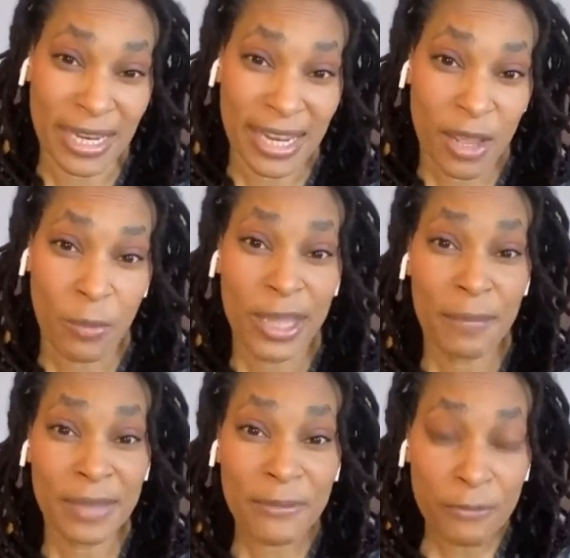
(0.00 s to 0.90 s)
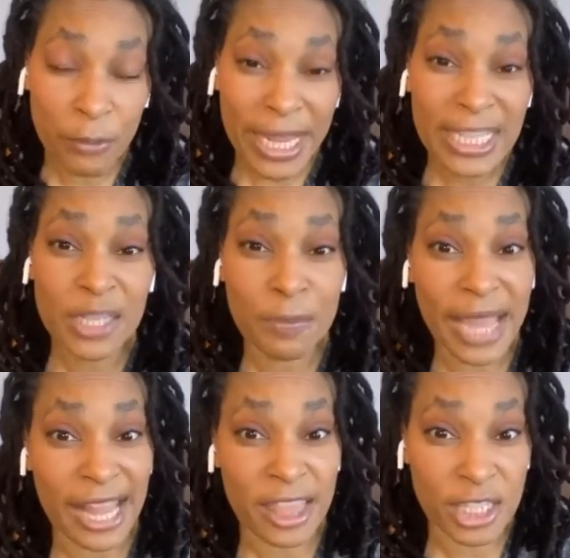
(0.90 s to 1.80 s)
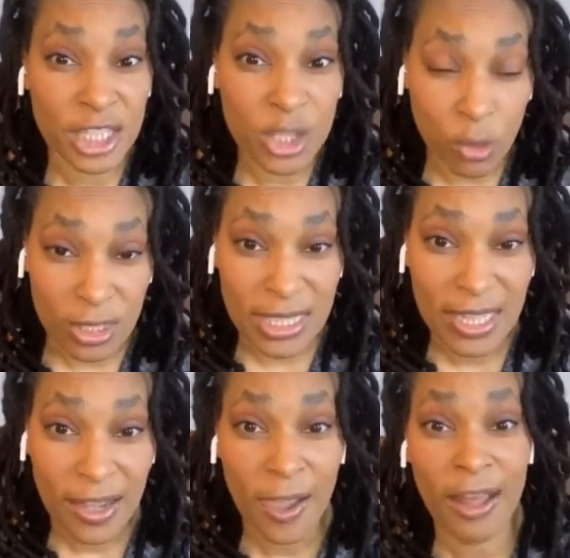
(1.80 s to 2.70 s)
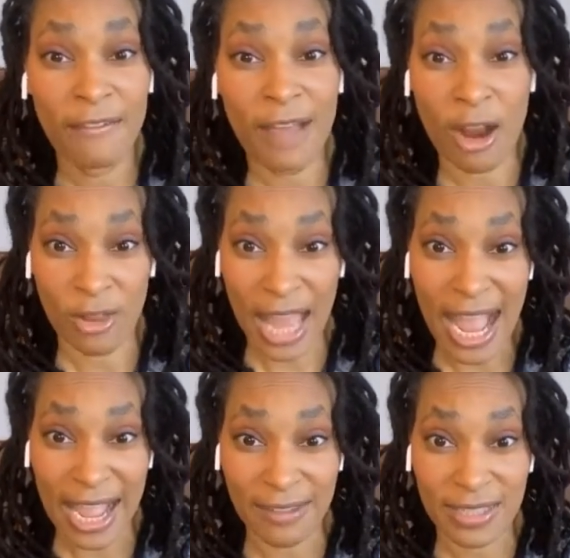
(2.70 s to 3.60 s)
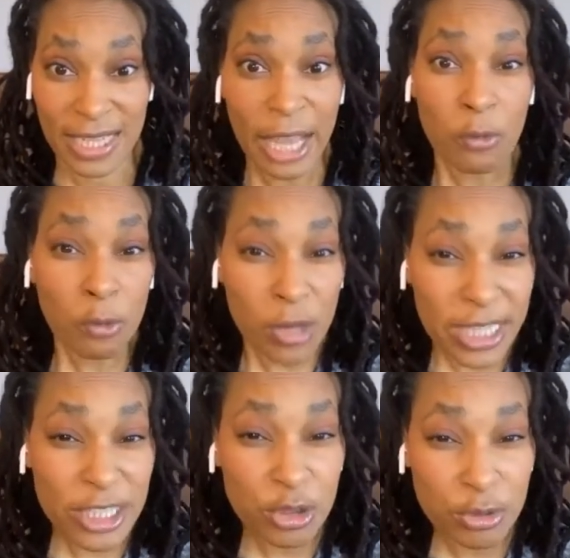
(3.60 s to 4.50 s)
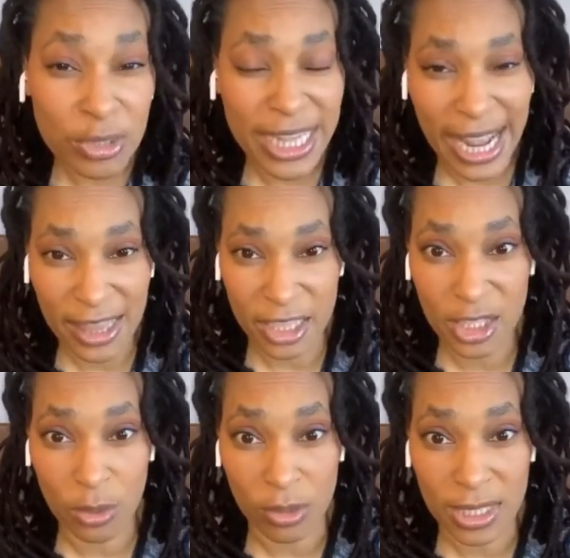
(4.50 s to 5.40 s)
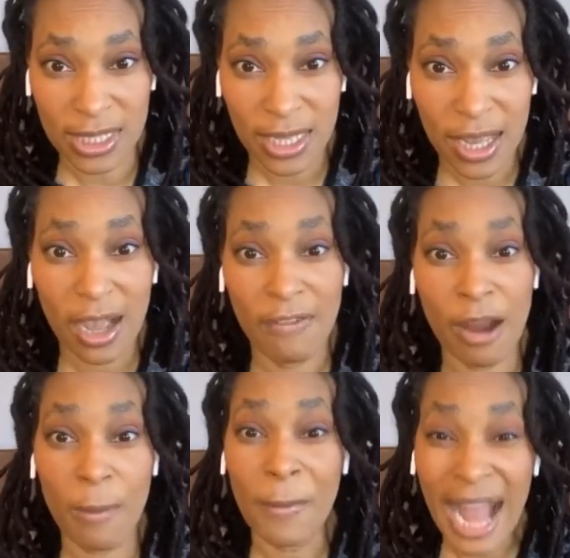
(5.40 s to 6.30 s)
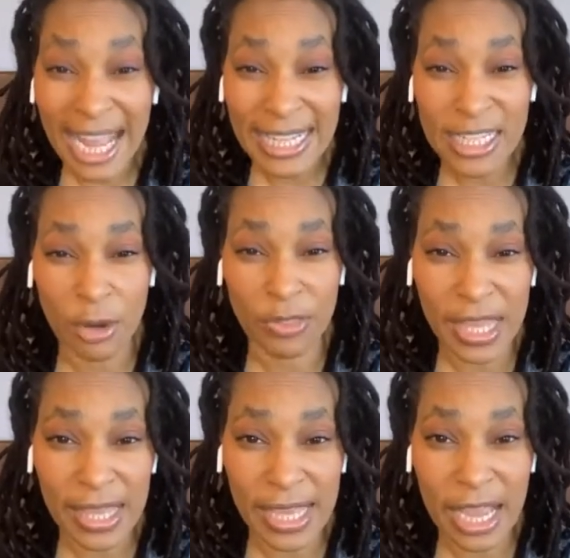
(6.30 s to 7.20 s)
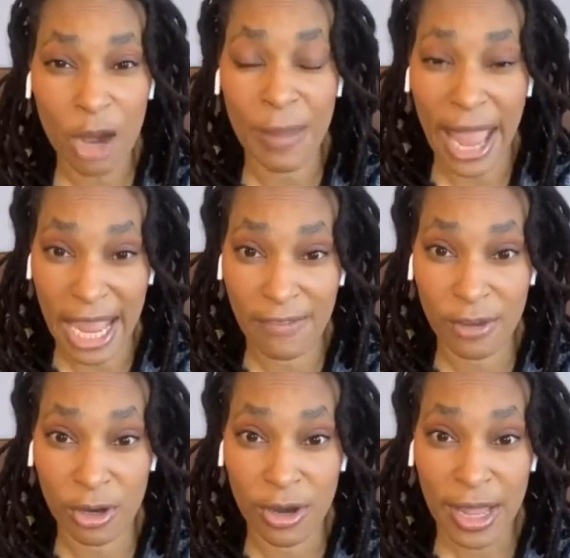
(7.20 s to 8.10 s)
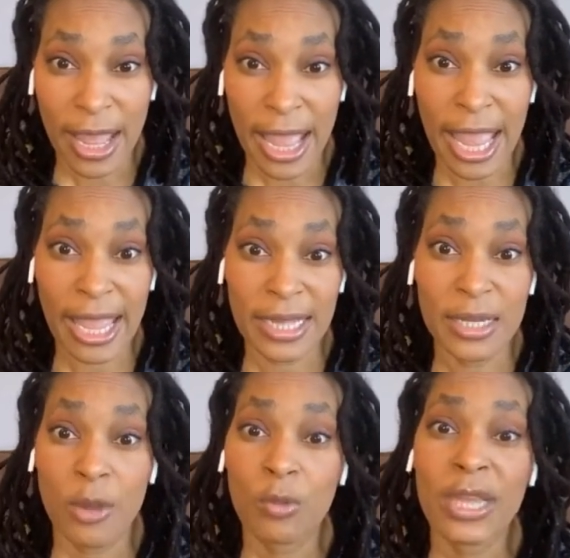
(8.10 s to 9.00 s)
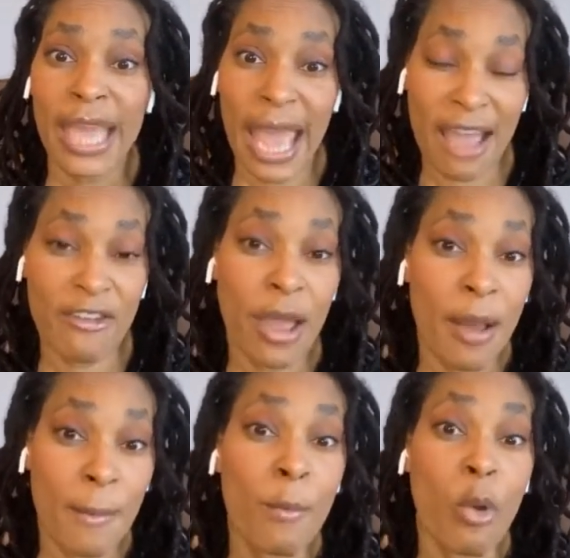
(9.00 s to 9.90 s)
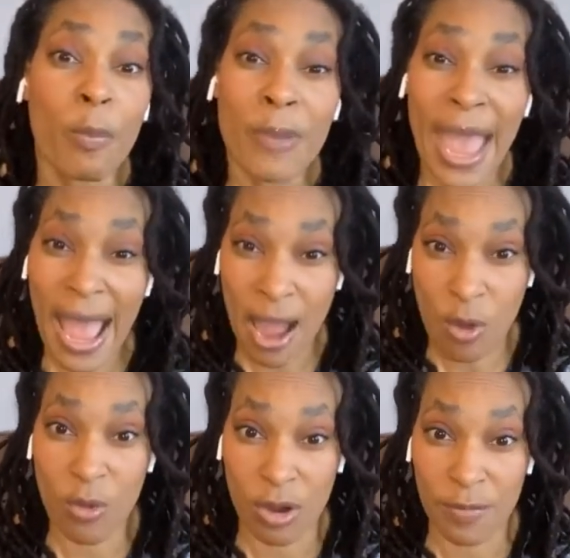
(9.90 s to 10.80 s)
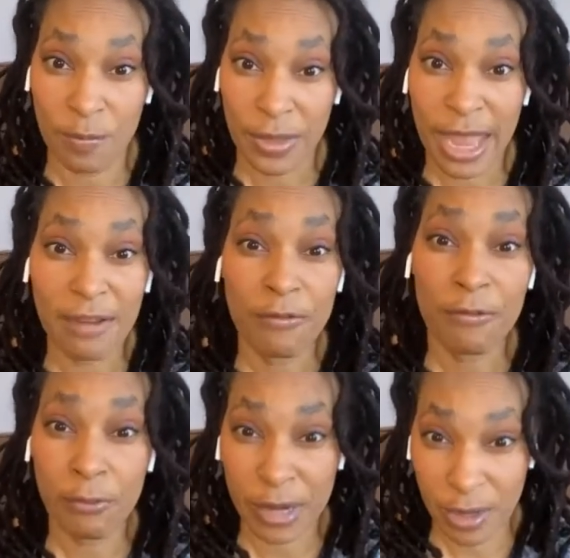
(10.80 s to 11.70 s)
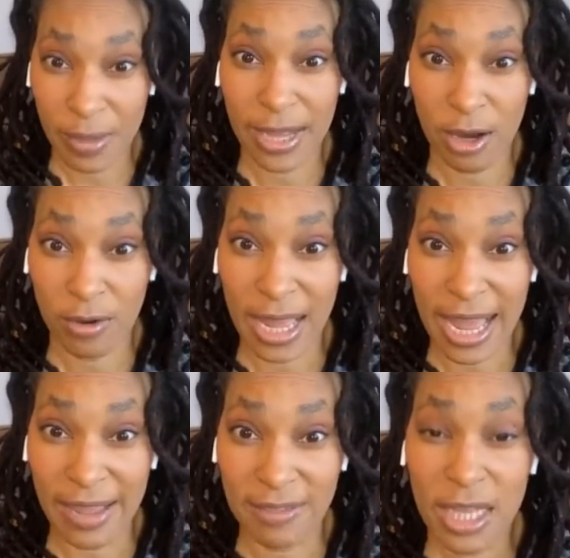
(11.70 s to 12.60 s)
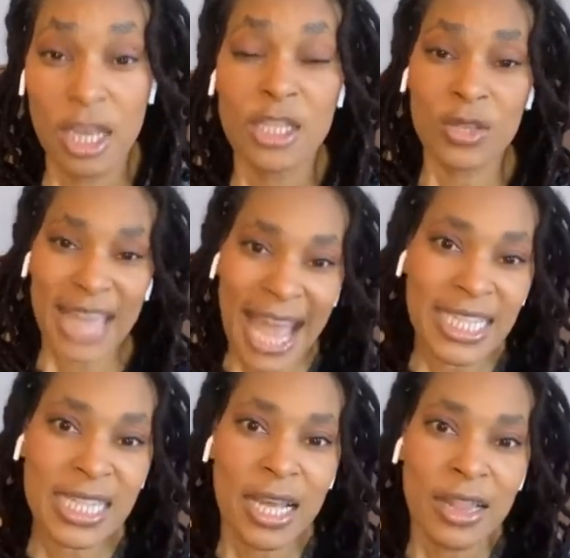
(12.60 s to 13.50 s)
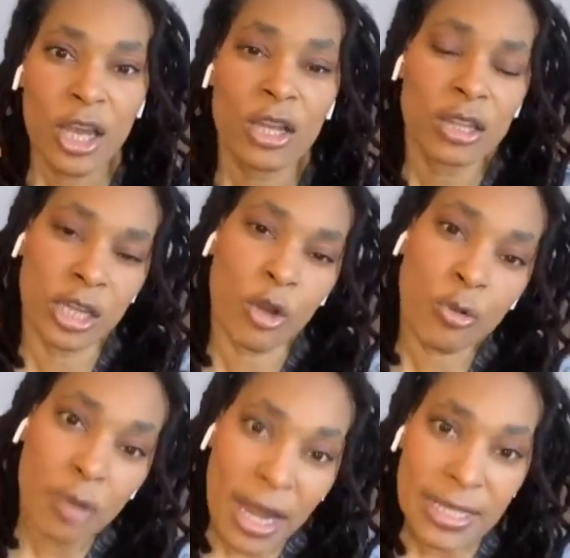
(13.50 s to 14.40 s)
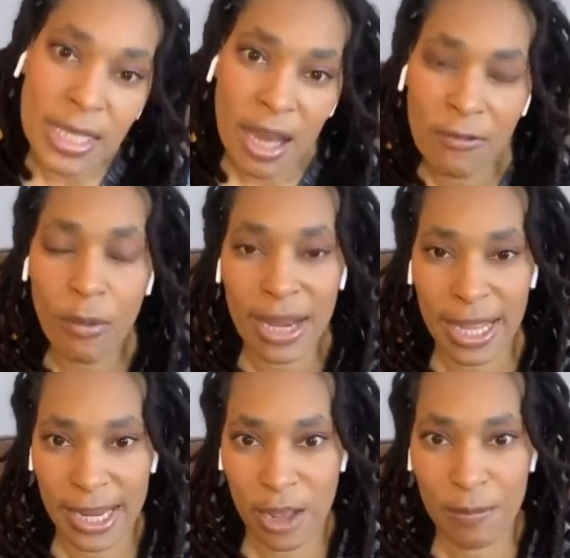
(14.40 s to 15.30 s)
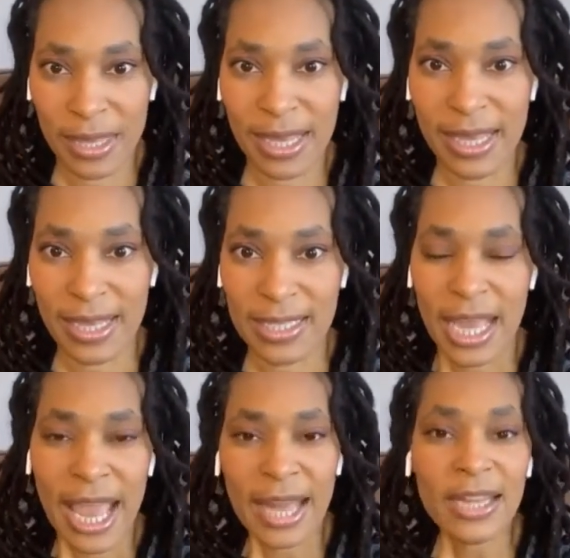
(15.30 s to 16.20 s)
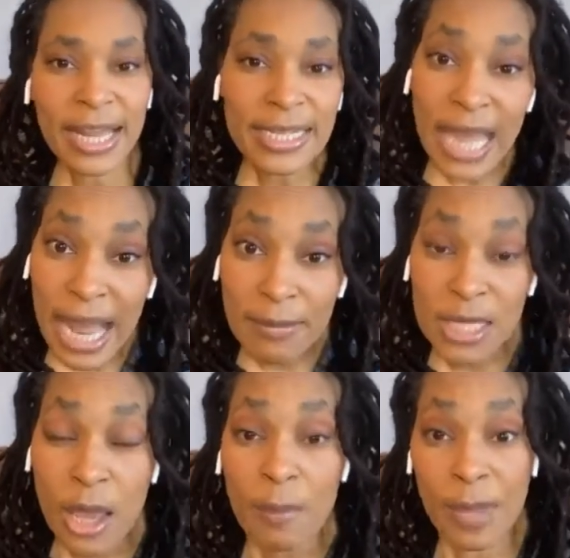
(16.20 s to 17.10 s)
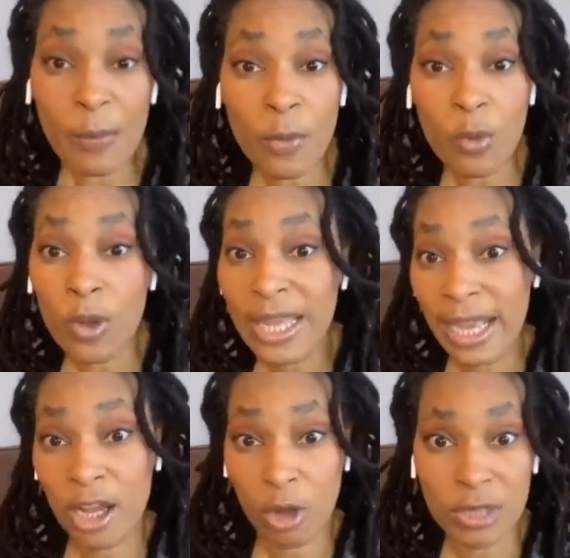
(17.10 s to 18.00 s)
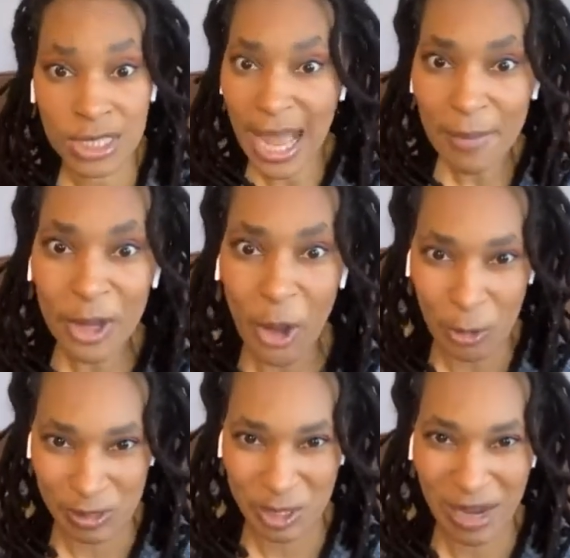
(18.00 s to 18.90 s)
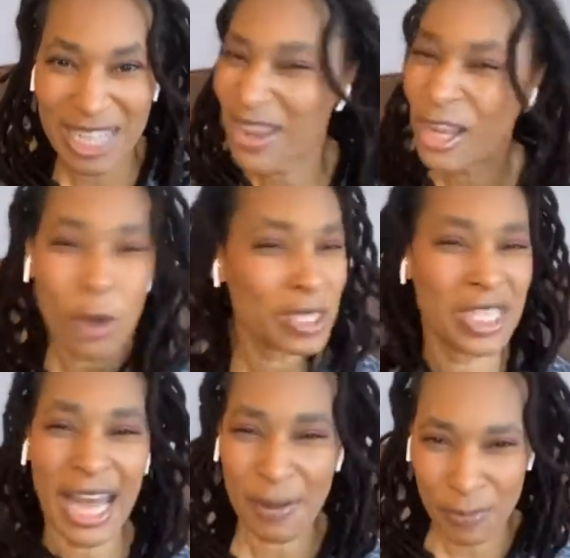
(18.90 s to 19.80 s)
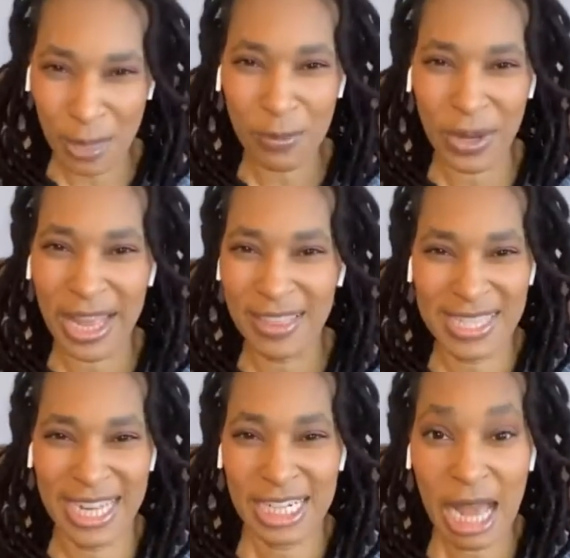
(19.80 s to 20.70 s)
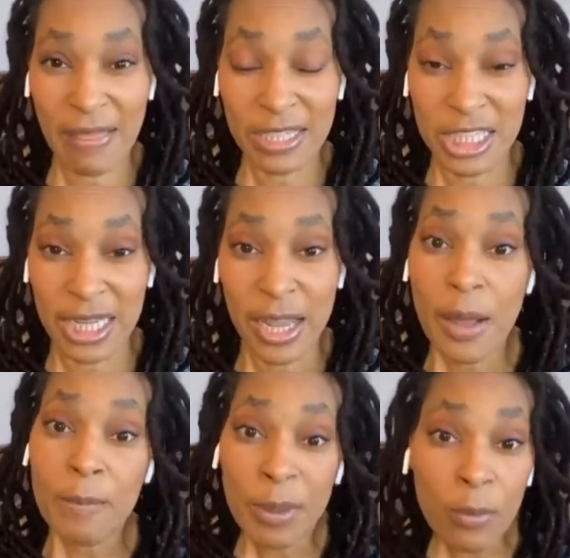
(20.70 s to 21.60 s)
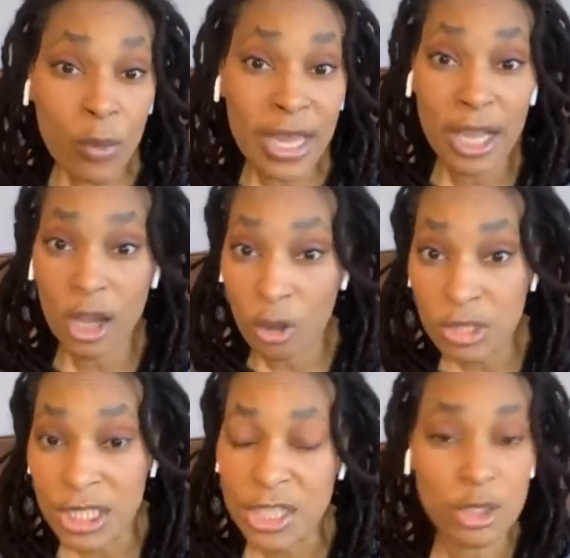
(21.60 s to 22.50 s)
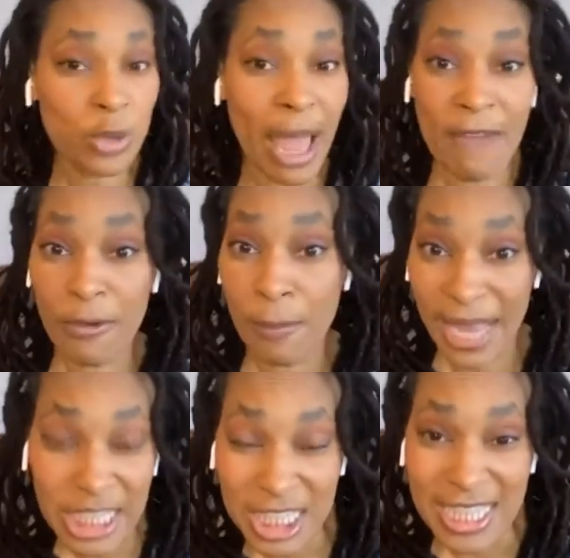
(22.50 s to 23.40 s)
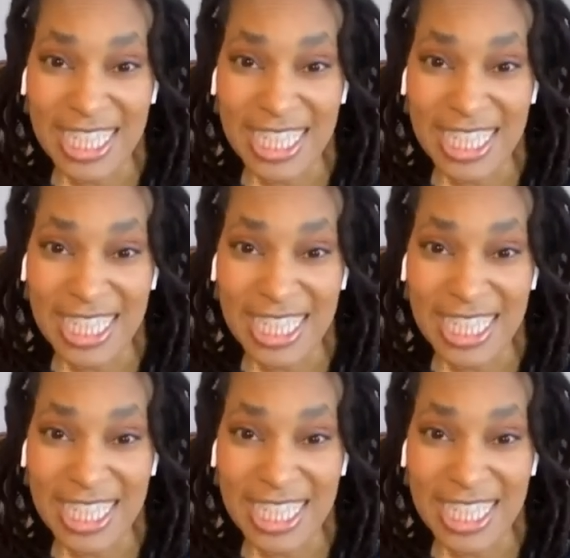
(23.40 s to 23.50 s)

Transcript: We can be free to be at the source of our lives, like really truly at the source of our minds, our thinking, our behavior, and really have more power and freedom in our lives. So that's the, the crux of what N L P is. And a lot of times people will get coaches. I'm a coach, right? So I coach a lot of people in this technology. People will get coaches. They'll do affirmations.